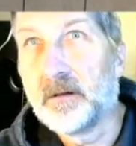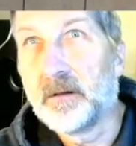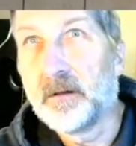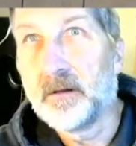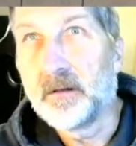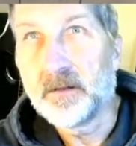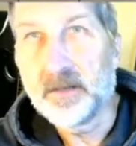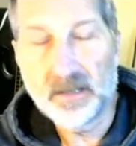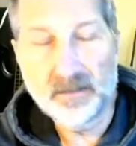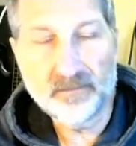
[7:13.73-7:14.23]

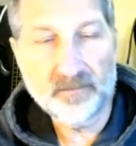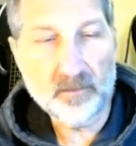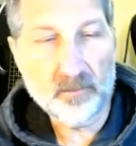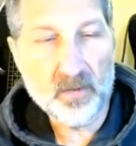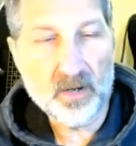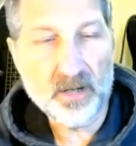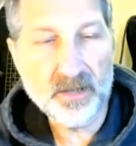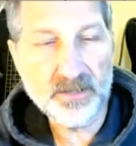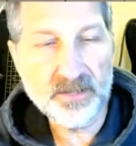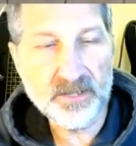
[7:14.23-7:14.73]
You have a
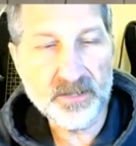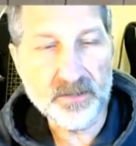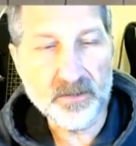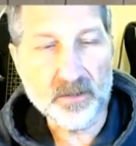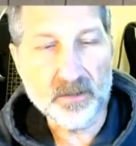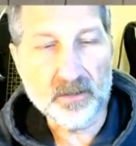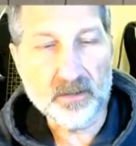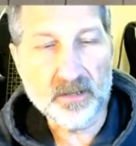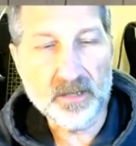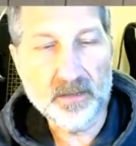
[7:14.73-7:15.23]

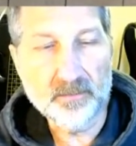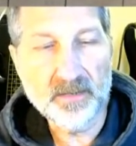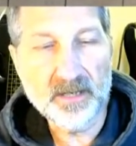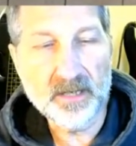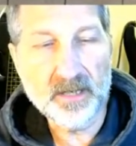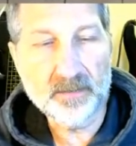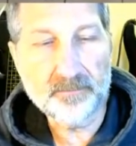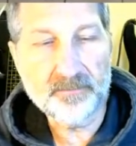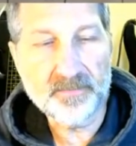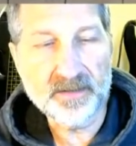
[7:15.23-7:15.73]
monster coming
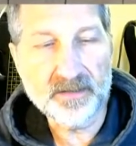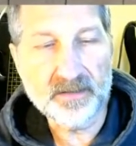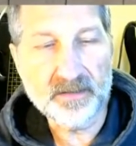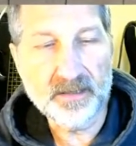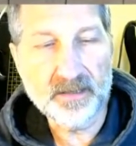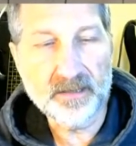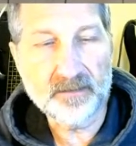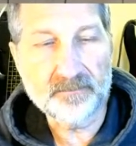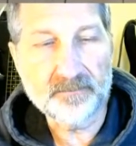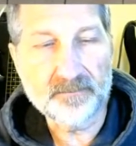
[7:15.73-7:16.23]
up the
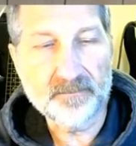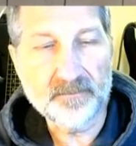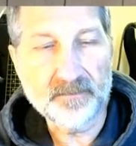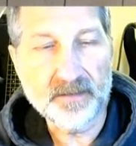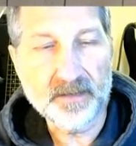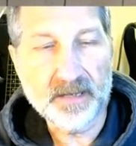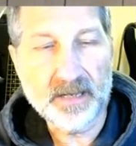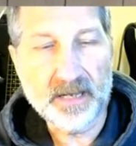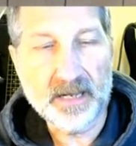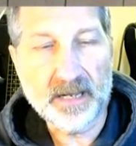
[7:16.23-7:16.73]
cliff,
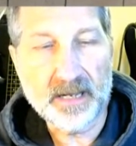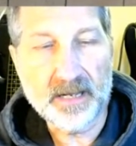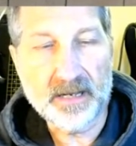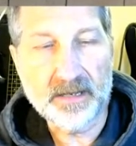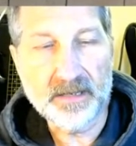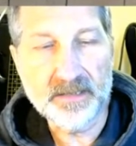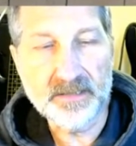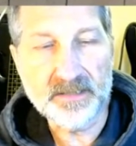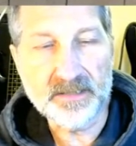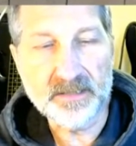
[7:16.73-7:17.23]
and
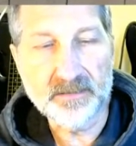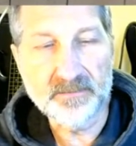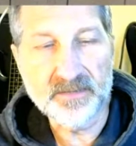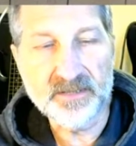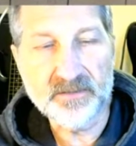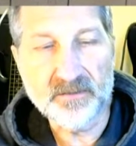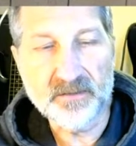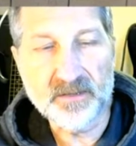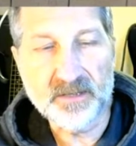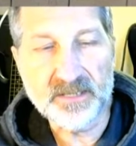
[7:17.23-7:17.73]
it's some
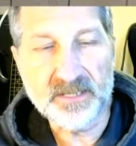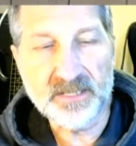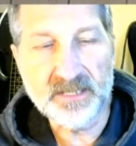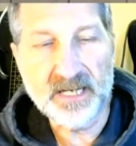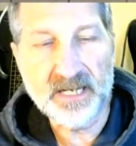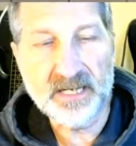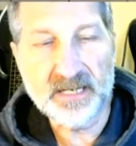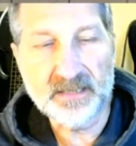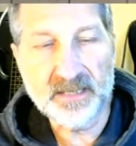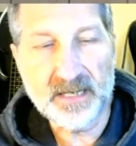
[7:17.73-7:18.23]
sort of
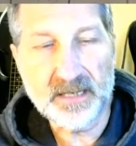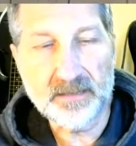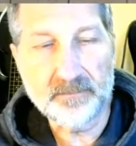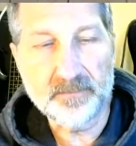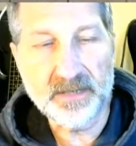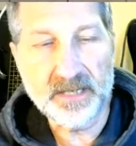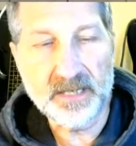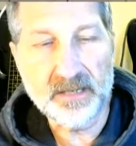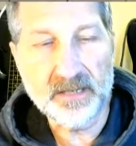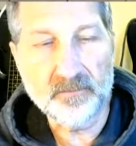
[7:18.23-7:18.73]
snake-like
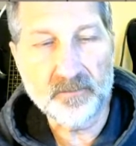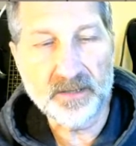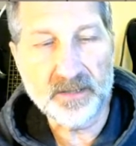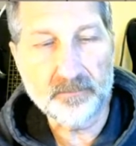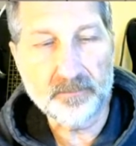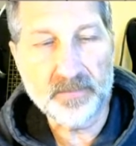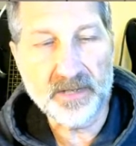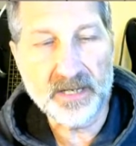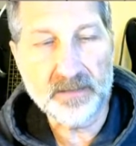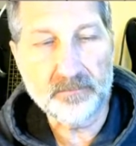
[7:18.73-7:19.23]
being with a
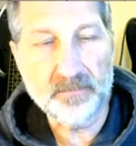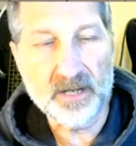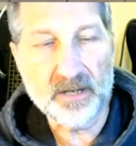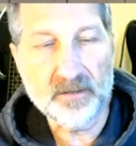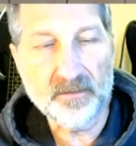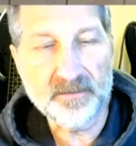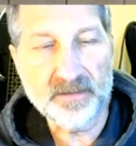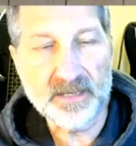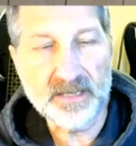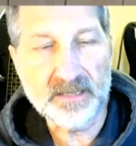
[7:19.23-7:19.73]
big
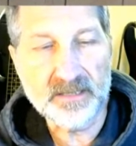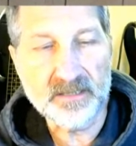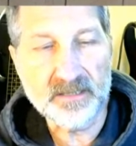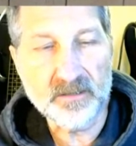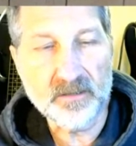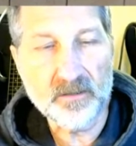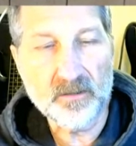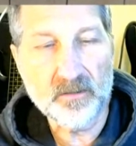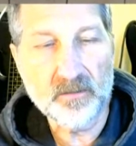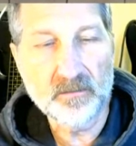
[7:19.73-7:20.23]
mouth like
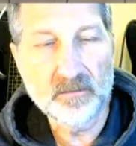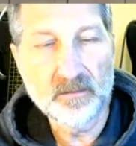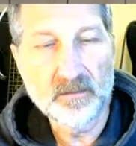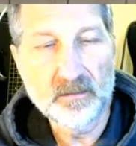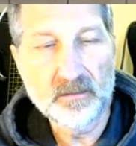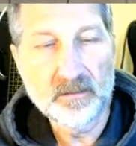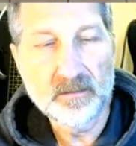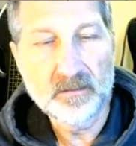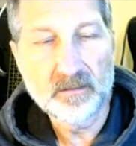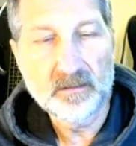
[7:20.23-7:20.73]
so.
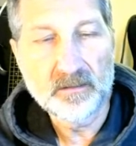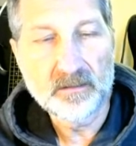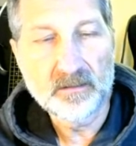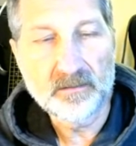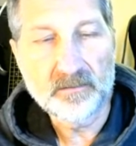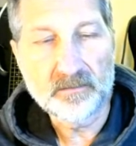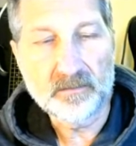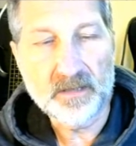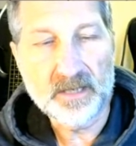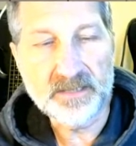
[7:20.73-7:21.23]

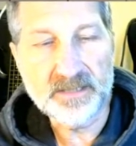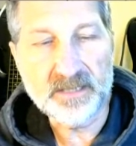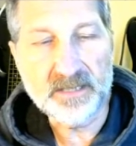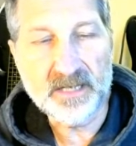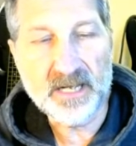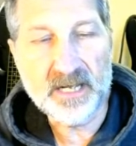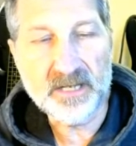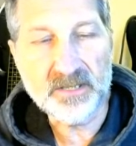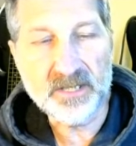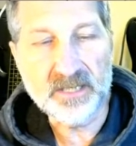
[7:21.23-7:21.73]
Lots of
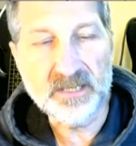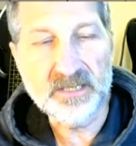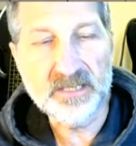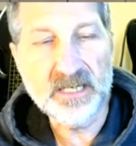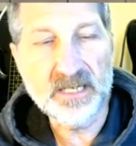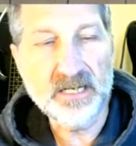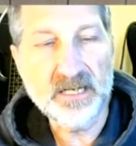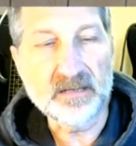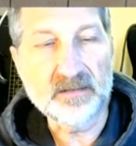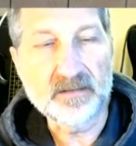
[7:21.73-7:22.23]
gnashing
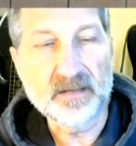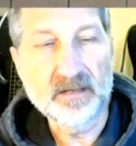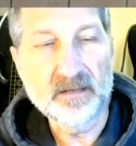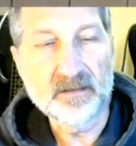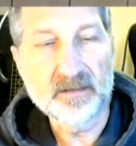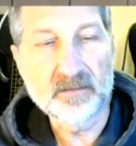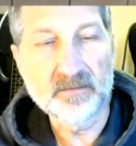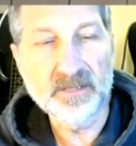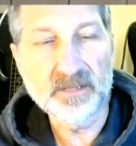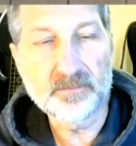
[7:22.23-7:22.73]
teeth.
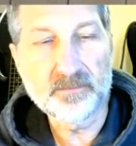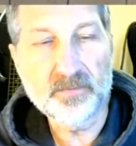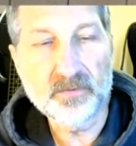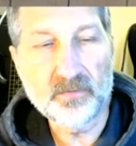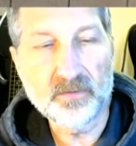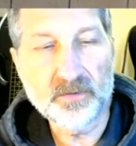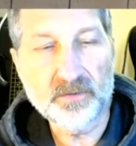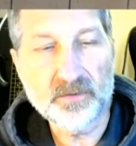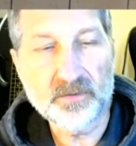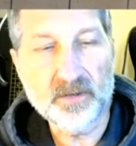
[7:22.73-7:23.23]
There's a
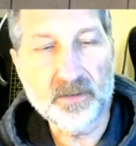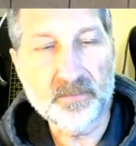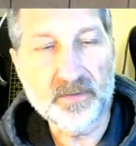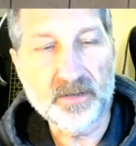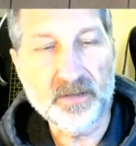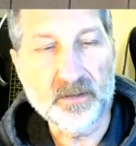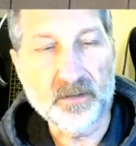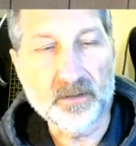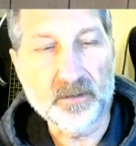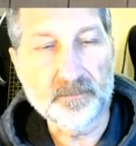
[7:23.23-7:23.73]
boulder up
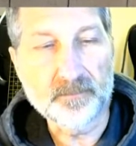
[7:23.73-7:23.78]
here.